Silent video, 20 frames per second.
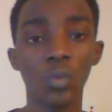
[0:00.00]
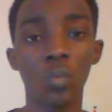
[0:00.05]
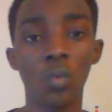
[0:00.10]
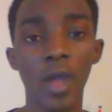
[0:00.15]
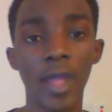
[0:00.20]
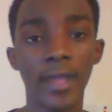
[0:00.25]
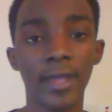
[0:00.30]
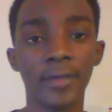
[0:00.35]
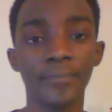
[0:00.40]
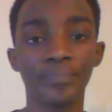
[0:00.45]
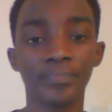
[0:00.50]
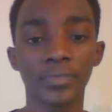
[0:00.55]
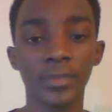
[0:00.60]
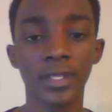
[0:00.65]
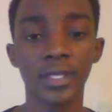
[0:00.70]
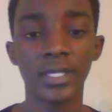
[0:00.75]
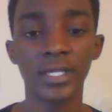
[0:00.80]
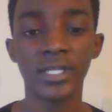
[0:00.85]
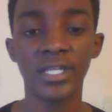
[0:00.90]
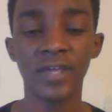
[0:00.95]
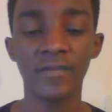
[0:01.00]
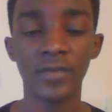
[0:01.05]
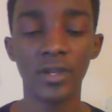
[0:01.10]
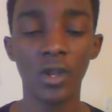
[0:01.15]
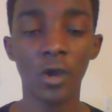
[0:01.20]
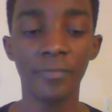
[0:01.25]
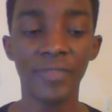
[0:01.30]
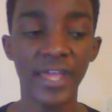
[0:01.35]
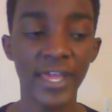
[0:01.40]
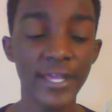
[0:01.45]
the way, it
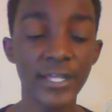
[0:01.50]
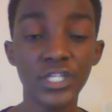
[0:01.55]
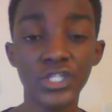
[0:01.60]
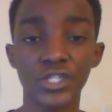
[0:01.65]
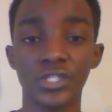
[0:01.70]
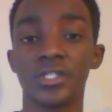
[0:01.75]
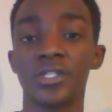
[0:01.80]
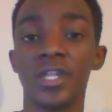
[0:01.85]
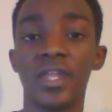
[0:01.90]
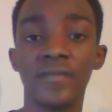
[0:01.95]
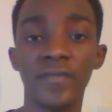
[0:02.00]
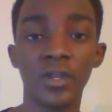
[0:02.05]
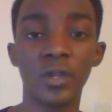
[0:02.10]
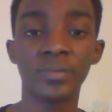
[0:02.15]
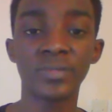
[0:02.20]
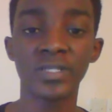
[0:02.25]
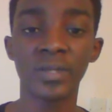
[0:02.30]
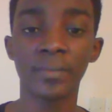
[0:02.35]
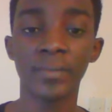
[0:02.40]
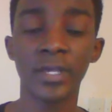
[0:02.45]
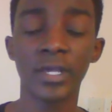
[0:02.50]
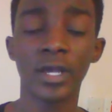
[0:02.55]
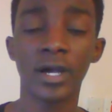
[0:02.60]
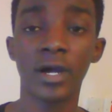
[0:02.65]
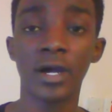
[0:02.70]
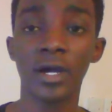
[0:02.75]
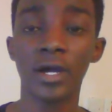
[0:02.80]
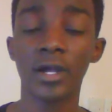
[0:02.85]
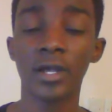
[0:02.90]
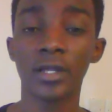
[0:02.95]
developed the engine, developed some
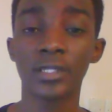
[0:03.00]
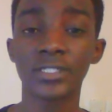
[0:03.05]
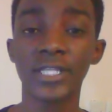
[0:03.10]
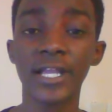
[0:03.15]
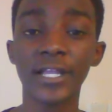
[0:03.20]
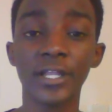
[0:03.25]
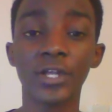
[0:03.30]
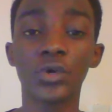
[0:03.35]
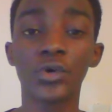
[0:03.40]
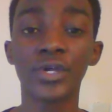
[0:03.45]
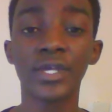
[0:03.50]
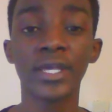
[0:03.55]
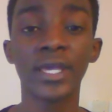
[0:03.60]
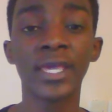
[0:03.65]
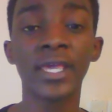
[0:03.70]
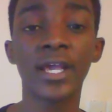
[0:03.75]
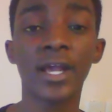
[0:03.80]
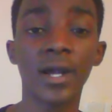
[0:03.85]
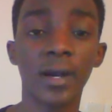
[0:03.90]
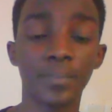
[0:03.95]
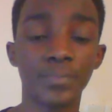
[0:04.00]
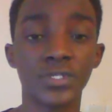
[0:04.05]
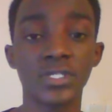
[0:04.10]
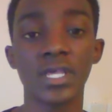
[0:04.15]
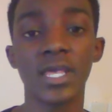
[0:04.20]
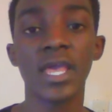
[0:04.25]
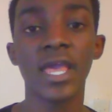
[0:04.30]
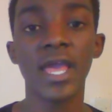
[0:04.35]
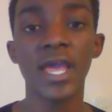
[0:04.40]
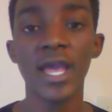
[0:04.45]
technical hiccups,
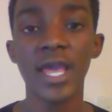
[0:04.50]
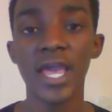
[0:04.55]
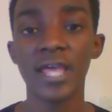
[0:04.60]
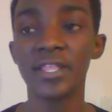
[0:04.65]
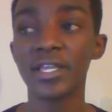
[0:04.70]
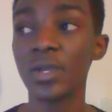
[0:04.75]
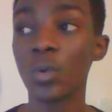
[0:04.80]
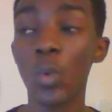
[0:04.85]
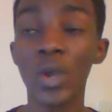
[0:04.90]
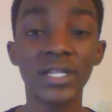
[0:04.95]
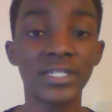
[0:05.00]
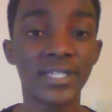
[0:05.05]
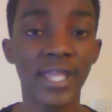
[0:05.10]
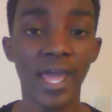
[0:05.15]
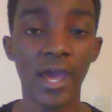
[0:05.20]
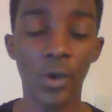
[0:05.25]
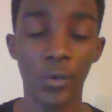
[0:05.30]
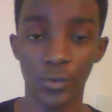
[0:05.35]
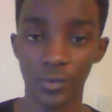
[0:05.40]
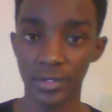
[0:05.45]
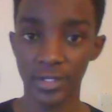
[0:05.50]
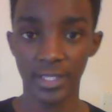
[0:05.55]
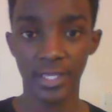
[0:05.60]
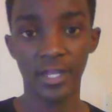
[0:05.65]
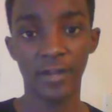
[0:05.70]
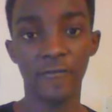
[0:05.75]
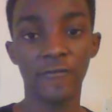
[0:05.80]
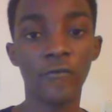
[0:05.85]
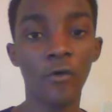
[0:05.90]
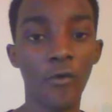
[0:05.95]
and then it went down
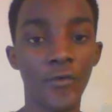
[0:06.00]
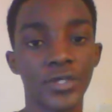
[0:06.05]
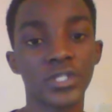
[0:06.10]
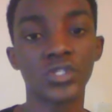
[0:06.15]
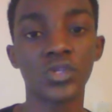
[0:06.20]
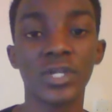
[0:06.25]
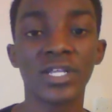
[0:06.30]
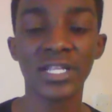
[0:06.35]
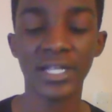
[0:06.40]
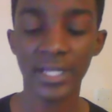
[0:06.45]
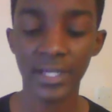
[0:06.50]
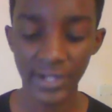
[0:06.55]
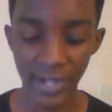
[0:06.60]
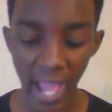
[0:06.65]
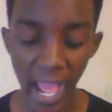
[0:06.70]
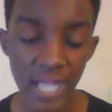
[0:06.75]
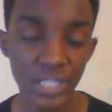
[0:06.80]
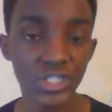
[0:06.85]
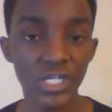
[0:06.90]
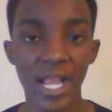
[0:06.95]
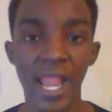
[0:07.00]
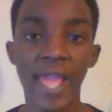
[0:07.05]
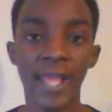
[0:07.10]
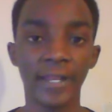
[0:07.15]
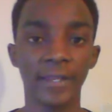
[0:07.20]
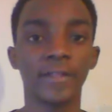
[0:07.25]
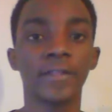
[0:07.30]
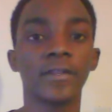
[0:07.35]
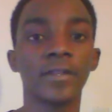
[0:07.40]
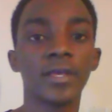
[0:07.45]
in a forest. So it crash
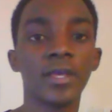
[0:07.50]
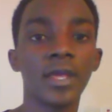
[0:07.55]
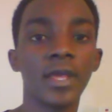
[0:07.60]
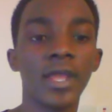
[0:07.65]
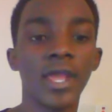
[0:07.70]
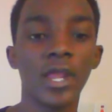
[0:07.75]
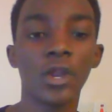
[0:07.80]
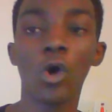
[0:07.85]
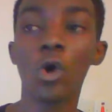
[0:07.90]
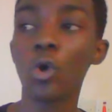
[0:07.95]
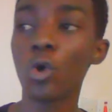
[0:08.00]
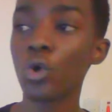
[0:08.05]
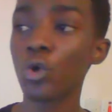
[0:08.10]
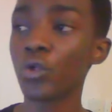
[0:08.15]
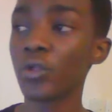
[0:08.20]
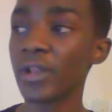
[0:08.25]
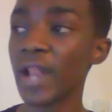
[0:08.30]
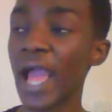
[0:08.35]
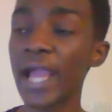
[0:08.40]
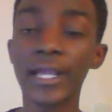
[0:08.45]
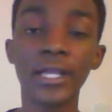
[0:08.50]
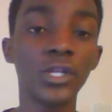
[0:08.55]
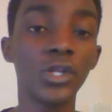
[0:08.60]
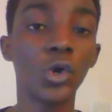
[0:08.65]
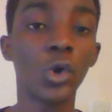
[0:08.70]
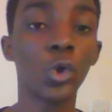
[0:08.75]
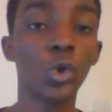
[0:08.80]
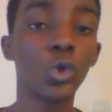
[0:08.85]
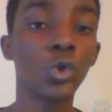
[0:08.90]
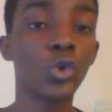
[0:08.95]
landed, and luckily
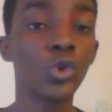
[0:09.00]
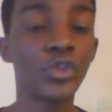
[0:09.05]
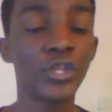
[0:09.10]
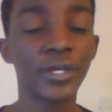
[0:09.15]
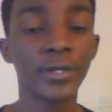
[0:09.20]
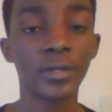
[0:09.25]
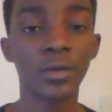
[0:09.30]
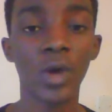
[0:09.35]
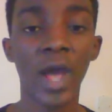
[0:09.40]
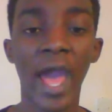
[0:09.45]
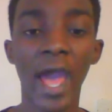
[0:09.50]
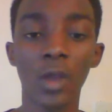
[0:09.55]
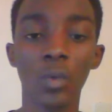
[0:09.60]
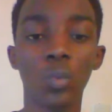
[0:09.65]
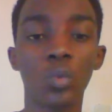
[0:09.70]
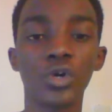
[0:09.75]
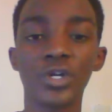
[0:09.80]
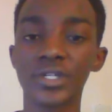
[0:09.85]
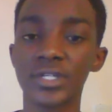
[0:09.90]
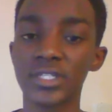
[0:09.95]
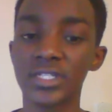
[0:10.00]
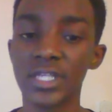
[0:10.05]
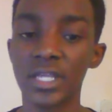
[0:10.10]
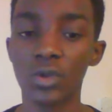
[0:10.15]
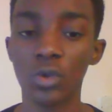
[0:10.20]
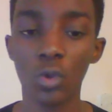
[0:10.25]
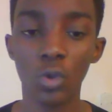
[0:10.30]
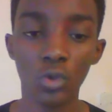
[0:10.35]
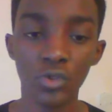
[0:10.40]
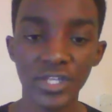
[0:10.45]
all the hard workers
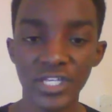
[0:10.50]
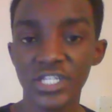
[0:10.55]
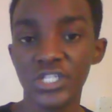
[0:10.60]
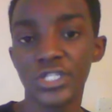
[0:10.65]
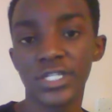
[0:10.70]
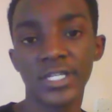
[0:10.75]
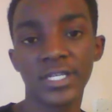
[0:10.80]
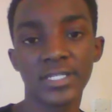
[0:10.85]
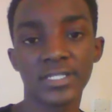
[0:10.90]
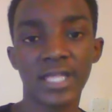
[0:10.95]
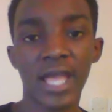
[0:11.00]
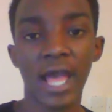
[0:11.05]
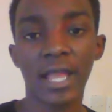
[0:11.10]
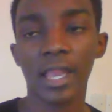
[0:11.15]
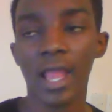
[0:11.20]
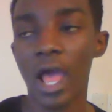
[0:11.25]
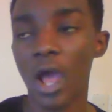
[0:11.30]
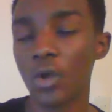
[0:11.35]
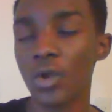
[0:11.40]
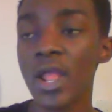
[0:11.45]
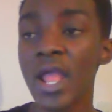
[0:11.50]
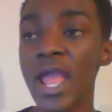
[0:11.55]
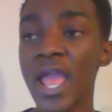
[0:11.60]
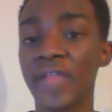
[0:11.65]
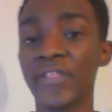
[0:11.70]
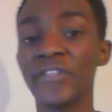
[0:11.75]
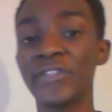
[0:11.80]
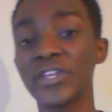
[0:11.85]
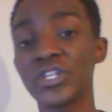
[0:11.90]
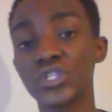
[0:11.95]
and all the engineers got out.
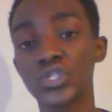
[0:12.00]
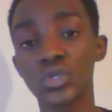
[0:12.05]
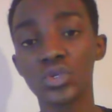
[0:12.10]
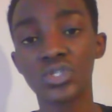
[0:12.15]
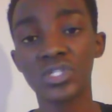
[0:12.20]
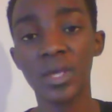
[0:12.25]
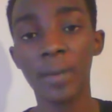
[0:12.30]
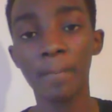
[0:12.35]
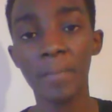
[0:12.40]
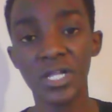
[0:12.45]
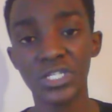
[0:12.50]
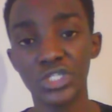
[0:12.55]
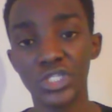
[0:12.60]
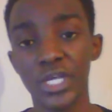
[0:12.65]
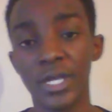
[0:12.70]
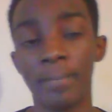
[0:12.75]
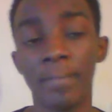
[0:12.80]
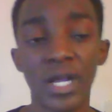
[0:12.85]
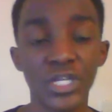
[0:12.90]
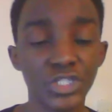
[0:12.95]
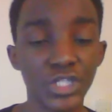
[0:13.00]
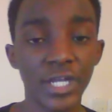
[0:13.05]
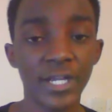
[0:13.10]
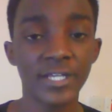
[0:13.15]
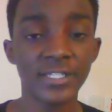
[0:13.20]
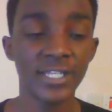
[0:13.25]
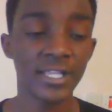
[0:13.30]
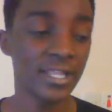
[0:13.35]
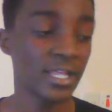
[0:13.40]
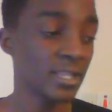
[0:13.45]
And then they saw some
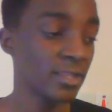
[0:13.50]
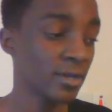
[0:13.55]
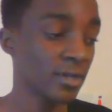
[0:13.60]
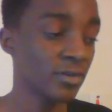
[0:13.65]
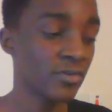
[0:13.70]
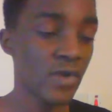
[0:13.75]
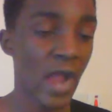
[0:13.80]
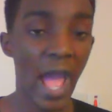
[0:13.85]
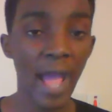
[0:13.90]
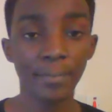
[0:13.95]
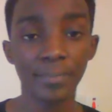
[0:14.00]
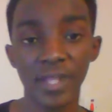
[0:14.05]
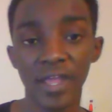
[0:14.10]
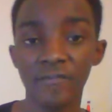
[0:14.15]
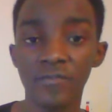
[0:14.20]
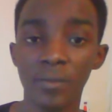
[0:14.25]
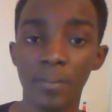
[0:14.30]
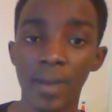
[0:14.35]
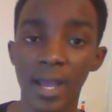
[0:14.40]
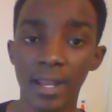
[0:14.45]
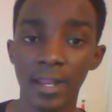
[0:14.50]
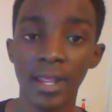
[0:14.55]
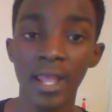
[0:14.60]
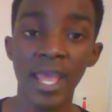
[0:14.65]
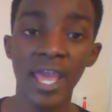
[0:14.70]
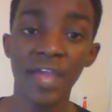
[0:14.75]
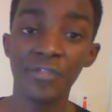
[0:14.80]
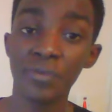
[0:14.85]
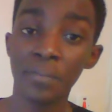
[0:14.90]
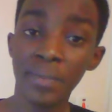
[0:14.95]
machetes, and then they grabbed everybody
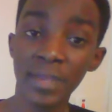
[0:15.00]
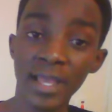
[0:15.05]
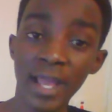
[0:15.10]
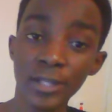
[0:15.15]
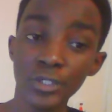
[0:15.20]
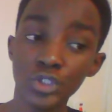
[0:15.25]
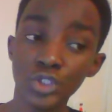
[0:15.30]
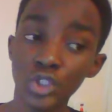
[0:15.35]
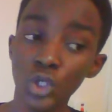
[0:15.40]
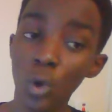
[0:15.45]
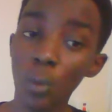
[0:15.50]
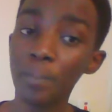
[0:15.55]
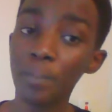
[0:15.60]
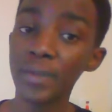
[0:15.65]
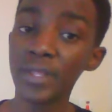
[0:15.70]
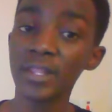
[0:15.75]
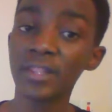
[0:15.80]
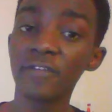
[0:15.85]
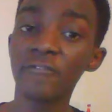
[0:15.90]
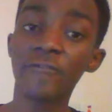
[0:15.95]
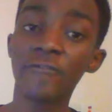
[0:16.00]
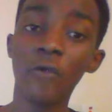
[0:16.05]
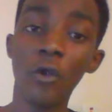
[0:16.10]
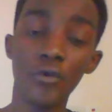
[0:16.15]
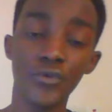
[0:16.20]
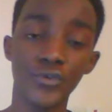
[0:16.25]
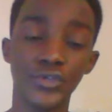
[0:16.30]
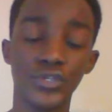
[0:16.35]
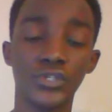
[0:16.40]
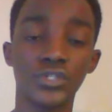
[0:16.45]
and they began chopping the
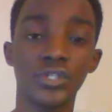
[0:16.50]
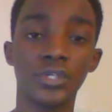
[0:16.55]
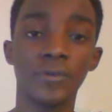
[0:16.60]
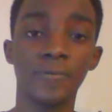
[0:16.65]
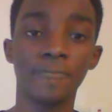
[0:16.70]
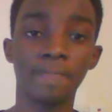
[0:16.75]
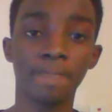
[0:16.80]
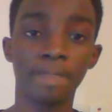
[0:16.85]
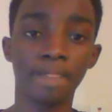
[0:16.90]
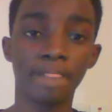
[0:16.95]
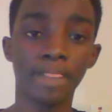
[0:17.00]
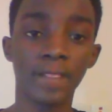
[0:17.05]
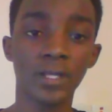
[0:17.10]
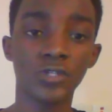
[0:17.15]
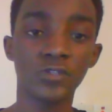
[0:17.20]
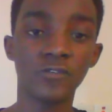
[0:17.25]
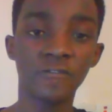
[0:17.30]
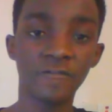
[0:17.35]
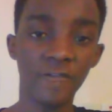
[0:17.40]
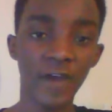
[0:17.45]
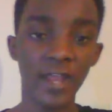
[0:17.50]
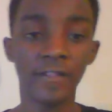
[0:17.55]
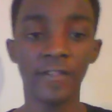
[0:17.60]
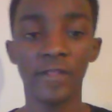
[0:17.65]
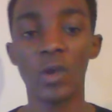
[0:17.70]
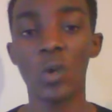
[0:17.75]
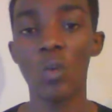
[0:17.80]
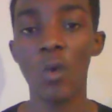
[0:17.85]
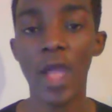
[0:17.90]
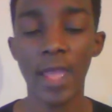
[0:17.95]
forest to find
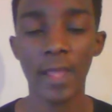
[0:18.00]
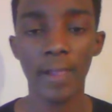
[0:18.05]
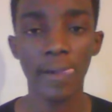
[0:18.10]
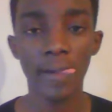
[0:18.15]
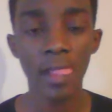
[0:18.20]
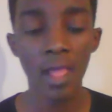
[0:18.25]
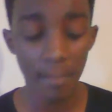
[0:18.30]
their way.